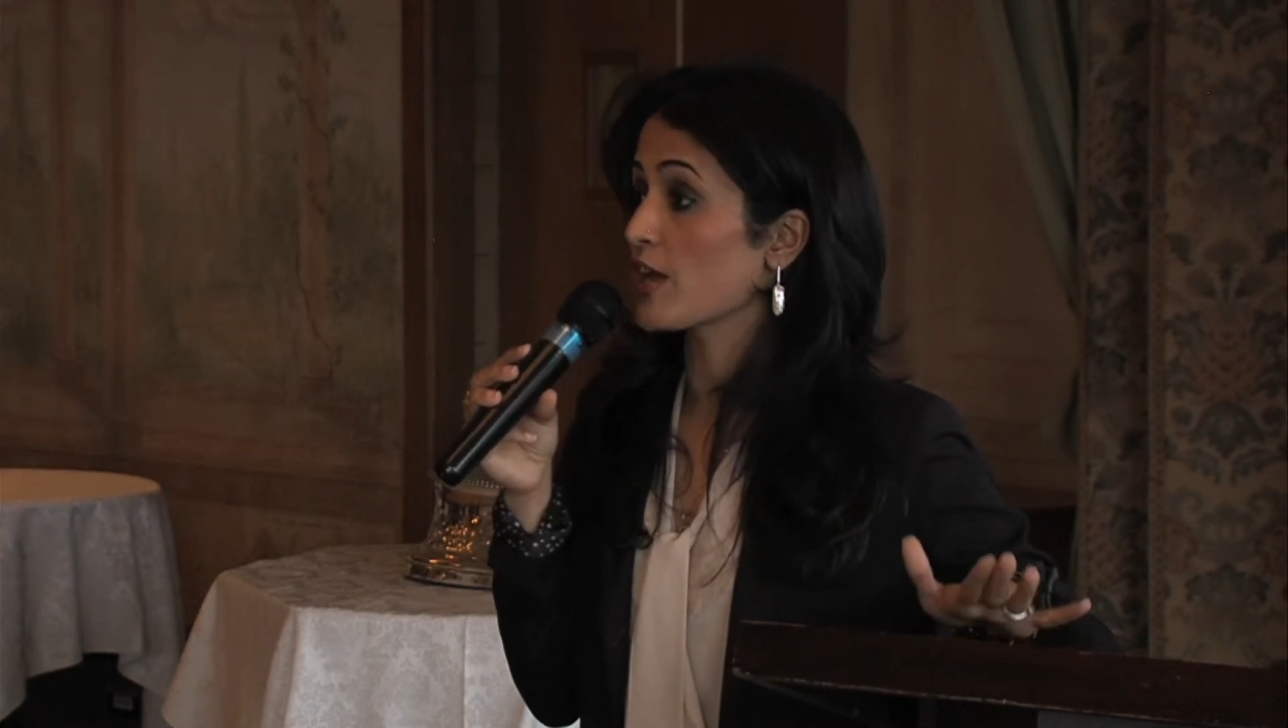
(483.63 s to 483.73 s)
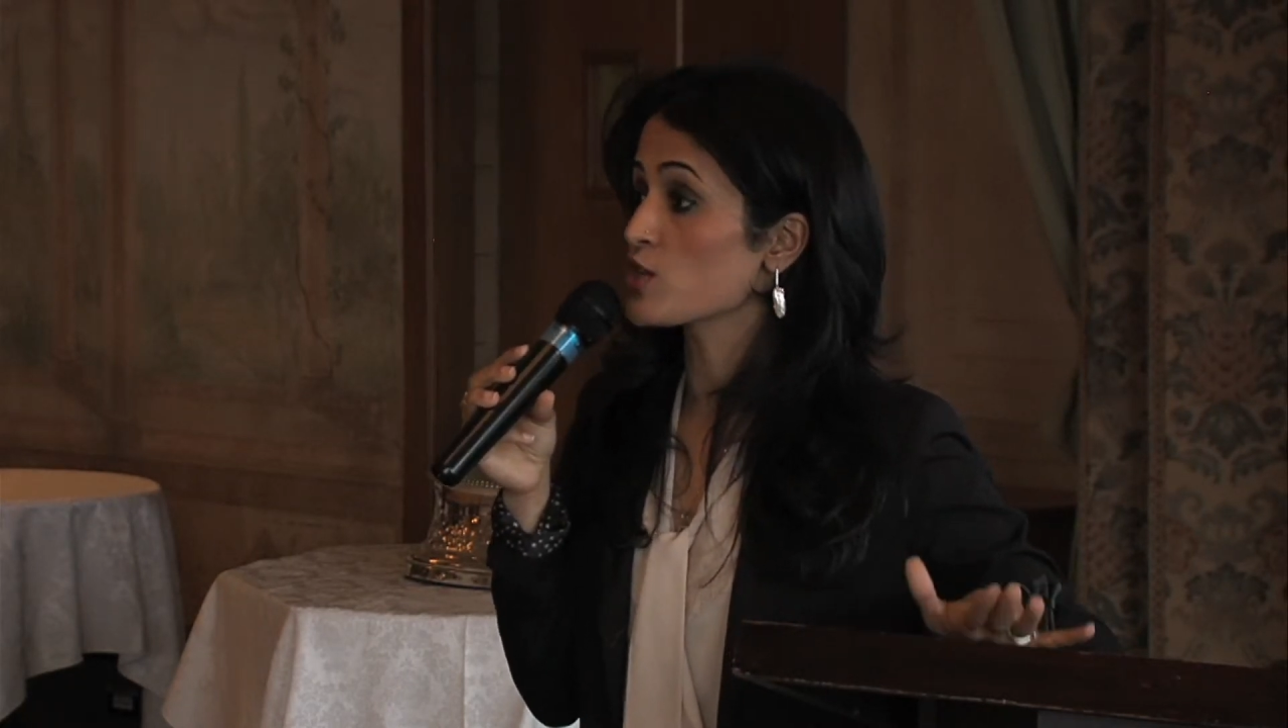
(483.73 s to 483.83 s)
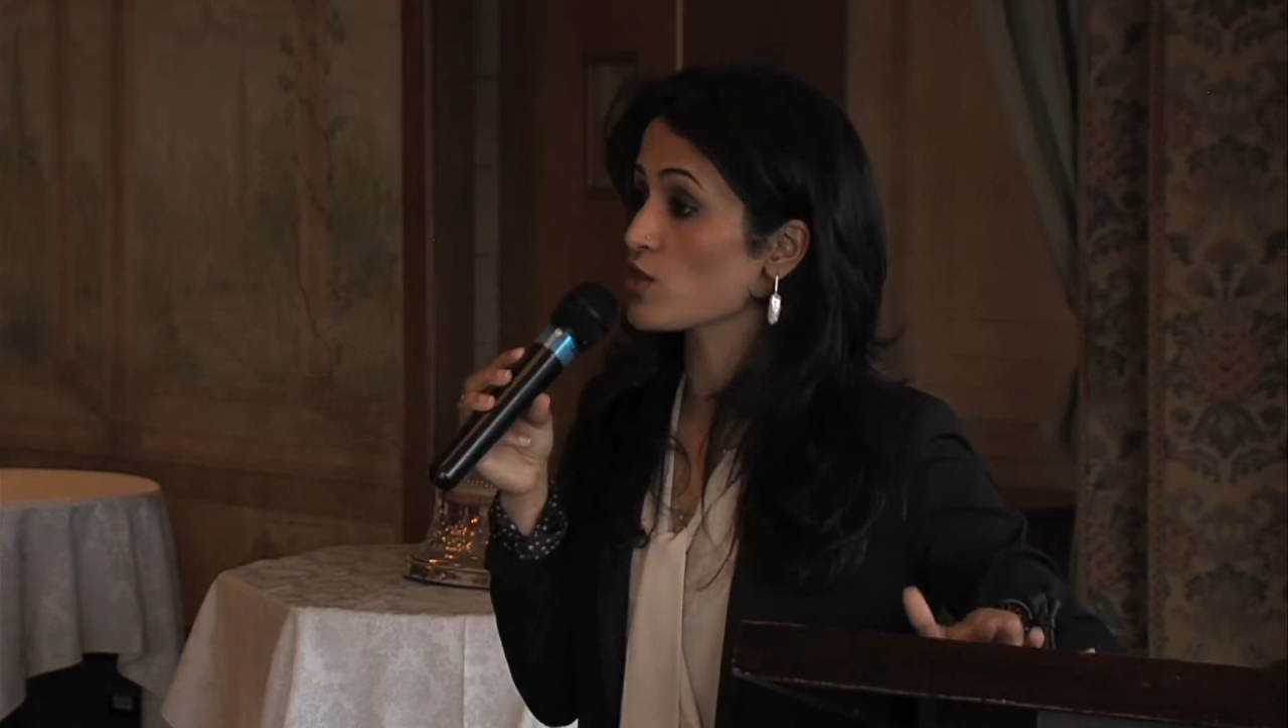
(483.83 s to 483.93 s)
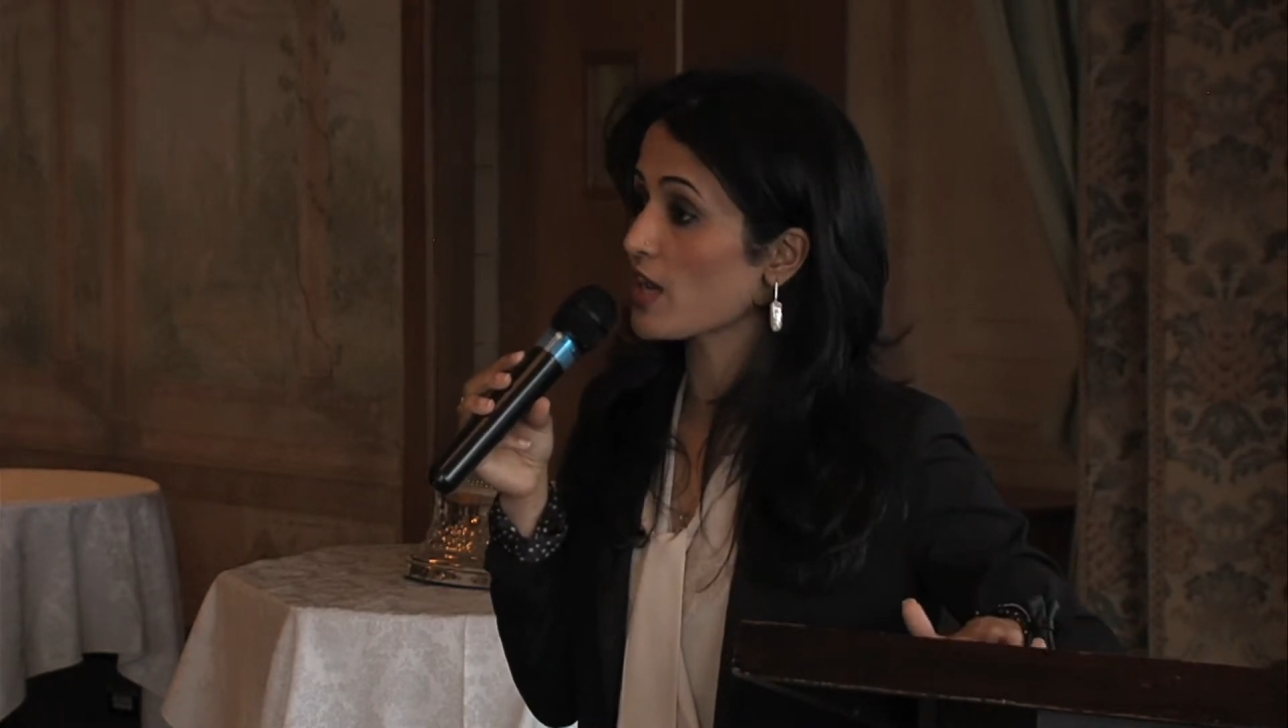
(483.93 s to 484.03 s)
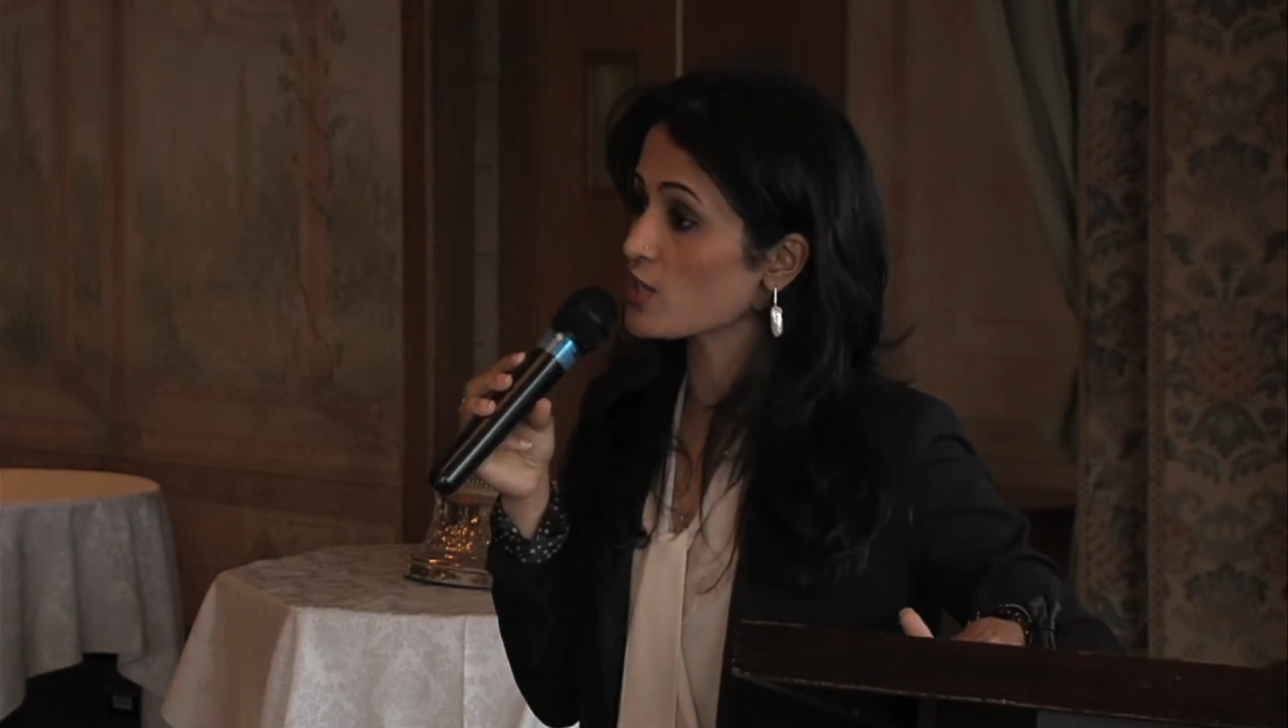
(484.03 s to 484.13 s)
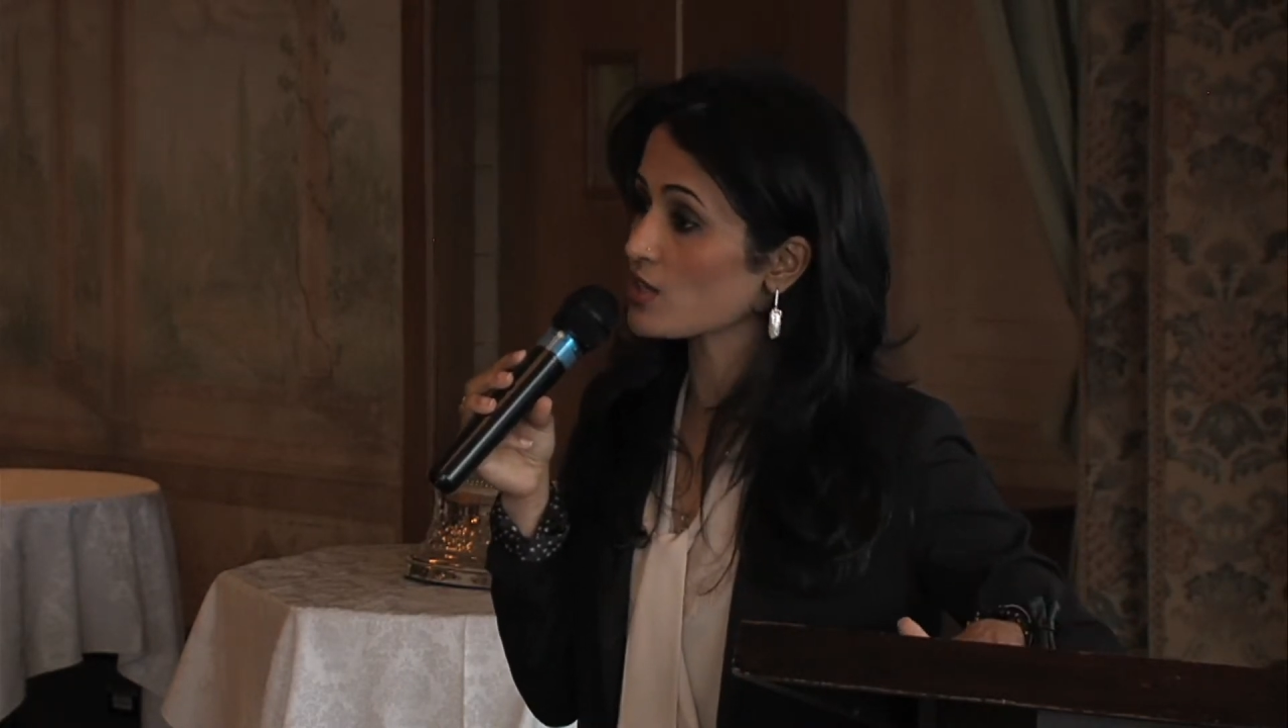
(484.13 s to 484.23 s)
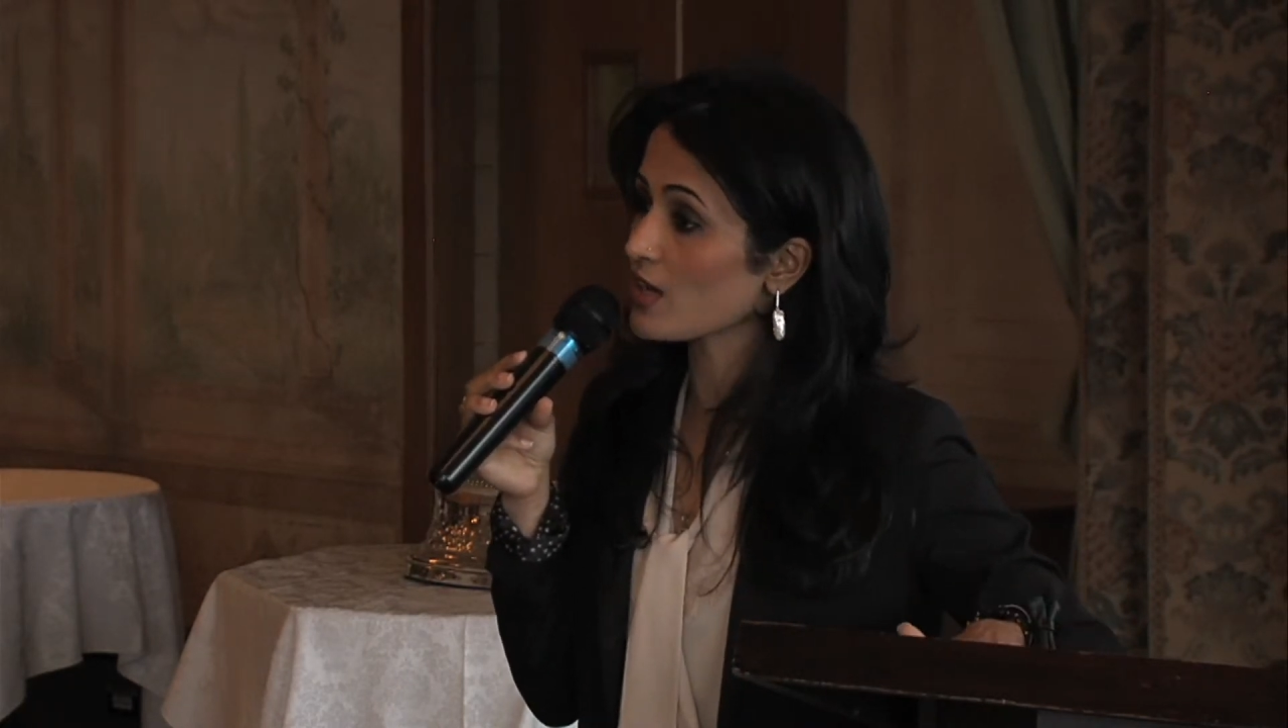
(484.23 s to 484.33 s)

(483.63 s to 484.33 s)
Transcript: education